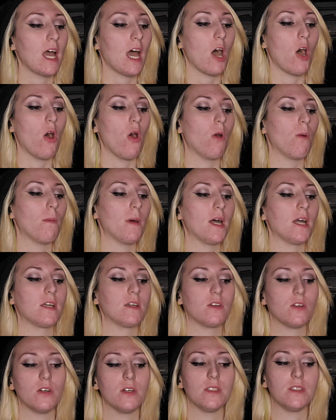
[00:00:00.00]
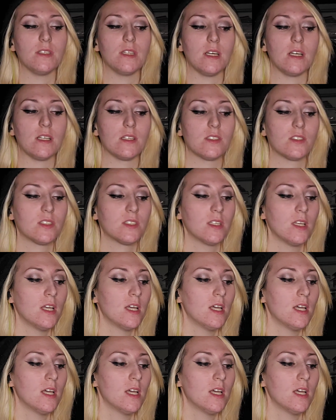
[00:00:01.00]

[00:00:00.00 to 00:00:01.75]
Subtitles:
Oh my goodness.